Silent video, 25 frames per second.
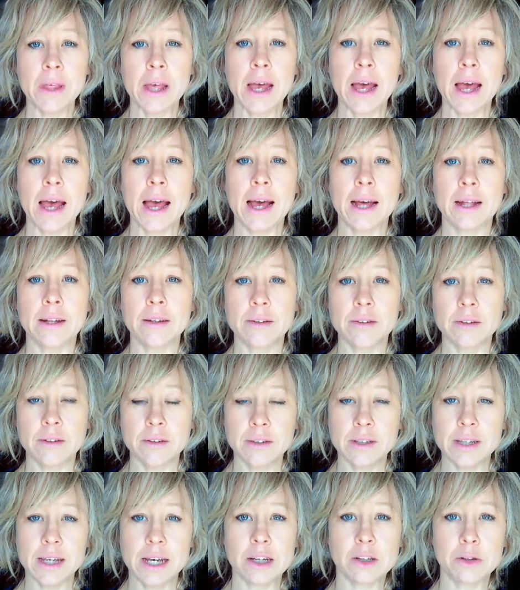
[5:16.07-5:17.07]
and
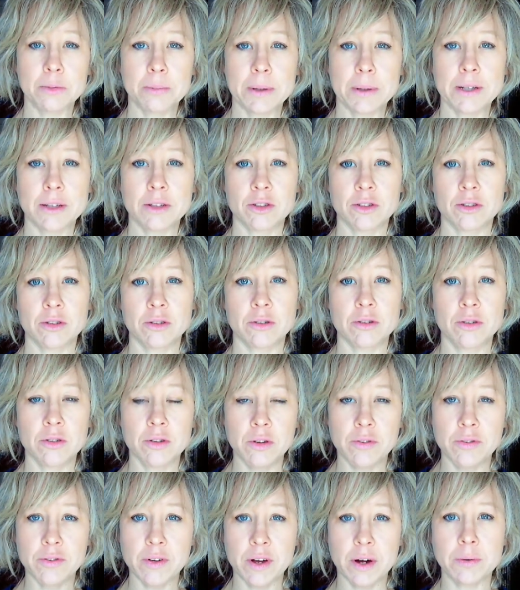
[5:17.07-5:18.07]
the expeditions, the
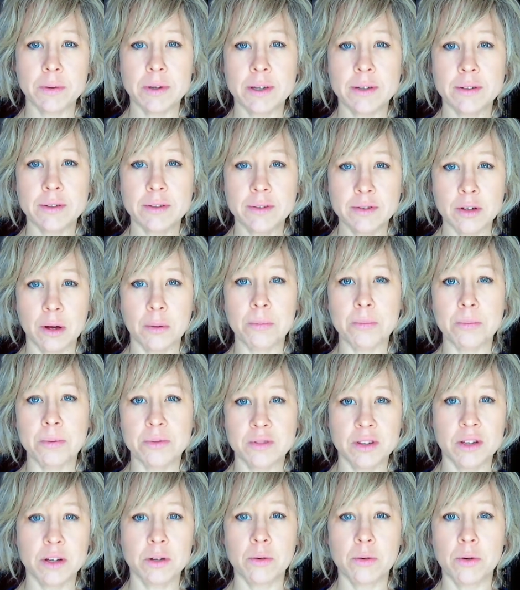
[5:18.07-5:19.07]
very
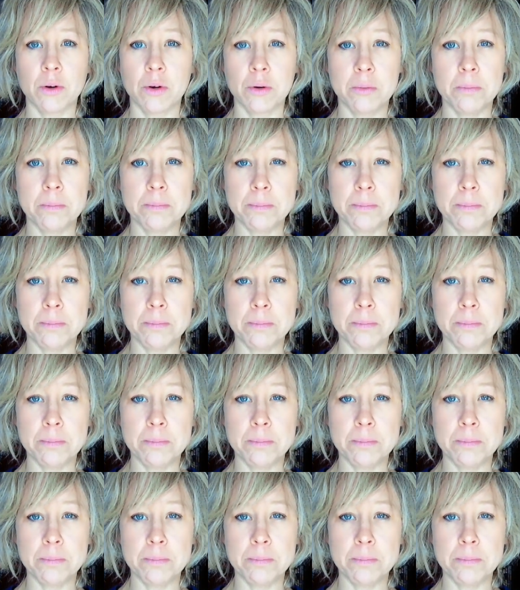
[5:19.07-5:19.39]
sub-zero